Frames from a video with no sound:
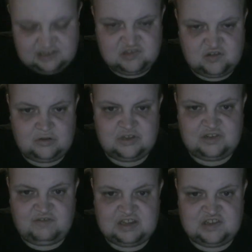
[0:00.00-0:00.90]
on your
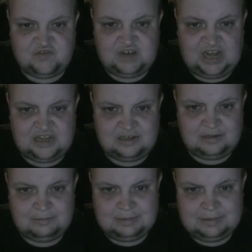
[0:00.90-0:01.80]
defensive line.
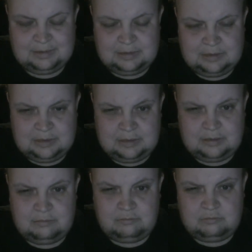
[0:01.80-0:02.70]

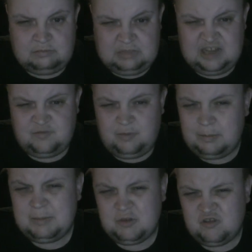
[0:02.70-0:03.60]
There's very
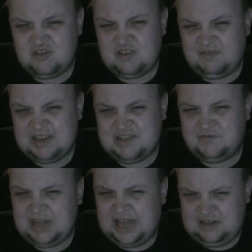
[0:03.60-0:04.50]
much a defensive
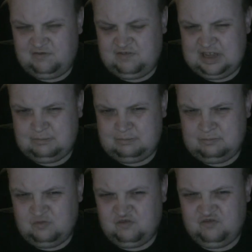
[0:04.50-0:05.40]
line theme
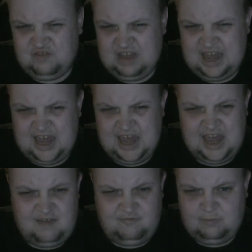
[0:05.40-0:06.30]
with
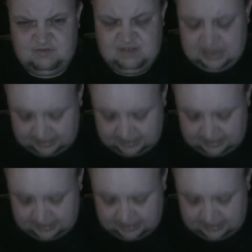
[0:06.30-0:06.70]
everything in